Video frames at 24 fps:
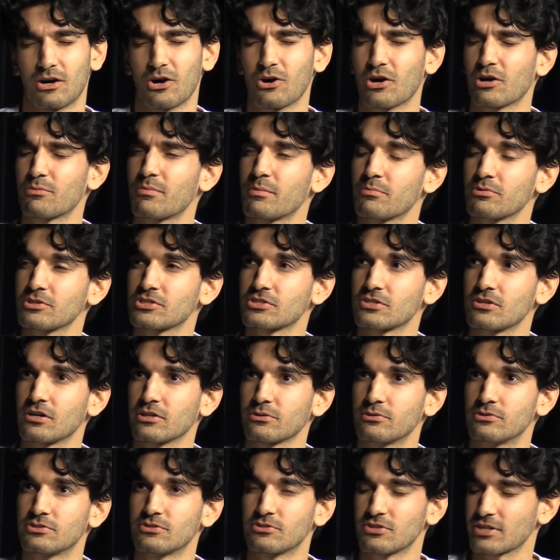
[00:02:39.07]
I don't remember which
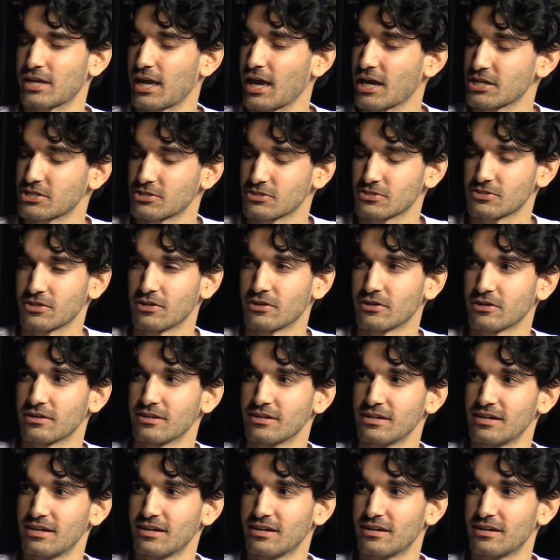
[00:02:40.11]
song there was. It was a Kesha song.